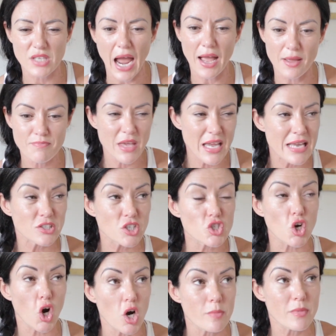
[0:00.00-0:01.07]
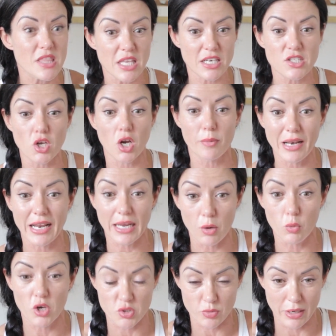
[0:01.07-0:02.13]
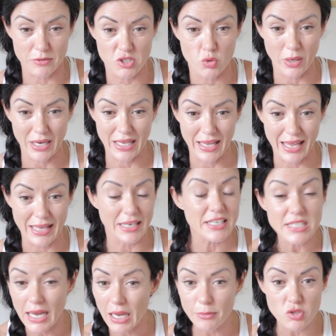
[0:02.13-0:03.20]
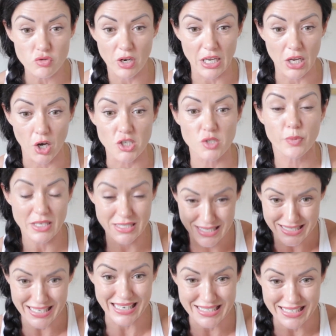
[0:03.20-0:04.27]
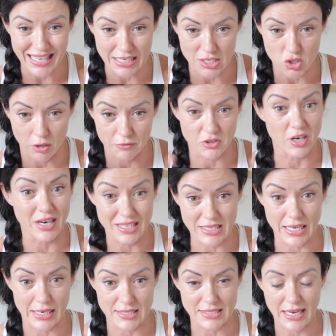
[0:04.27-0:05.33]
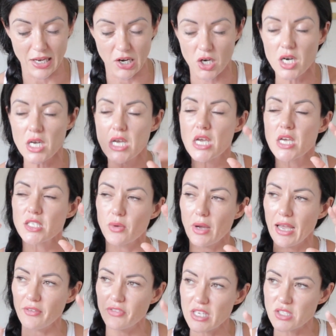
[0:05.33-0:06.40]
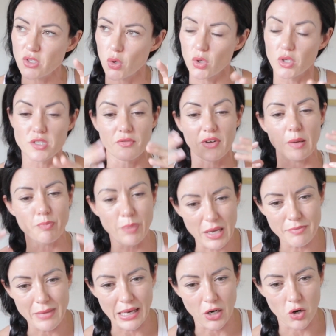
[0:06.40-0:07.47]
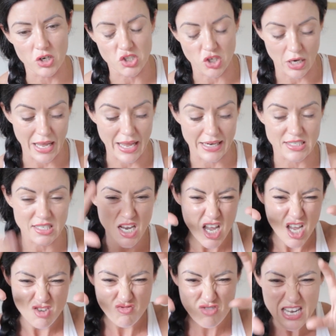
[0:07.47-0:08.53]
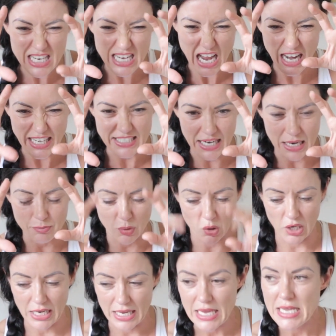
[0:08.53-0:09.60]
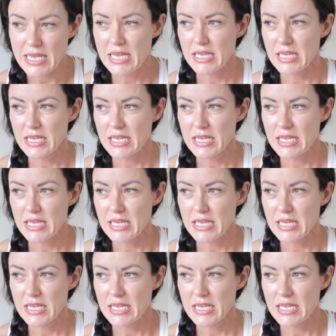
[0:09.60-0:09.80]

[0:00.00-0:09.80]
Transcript: I determined that it's going to be like I was when I was 20 again, and time is running out because the skin's getting softer and it's getting saggier. So I have these goals of like big melon crusher legs, really high, tight booty,